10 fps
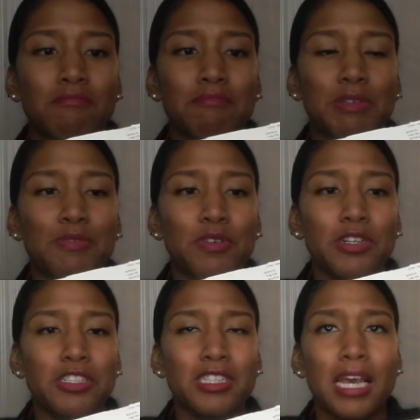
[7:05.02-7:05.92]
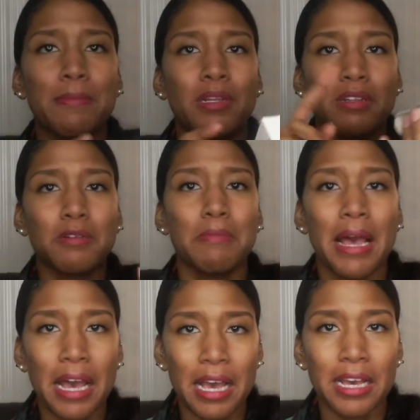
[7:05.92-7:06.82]
Before it just came in a little
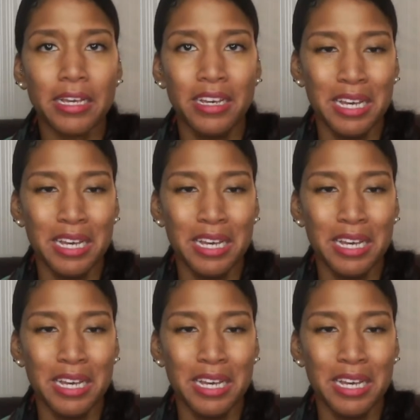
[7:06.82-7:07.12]
bag,